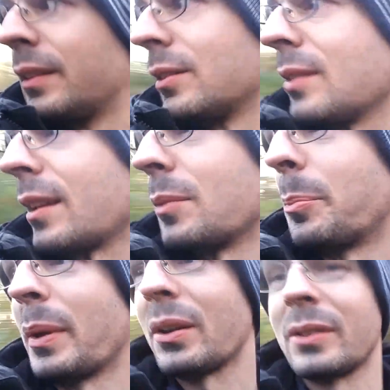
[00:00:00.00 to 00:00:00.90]
It's a lot of
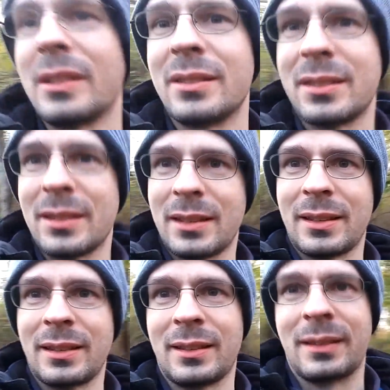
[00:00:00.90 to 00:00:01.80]
berries.
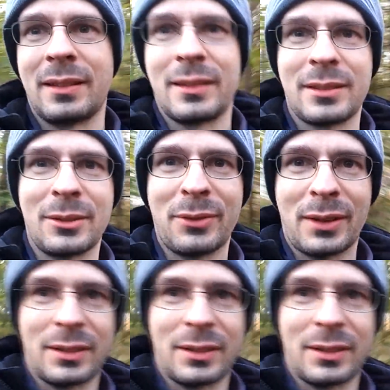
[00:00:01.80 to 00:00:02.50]
Let's see if I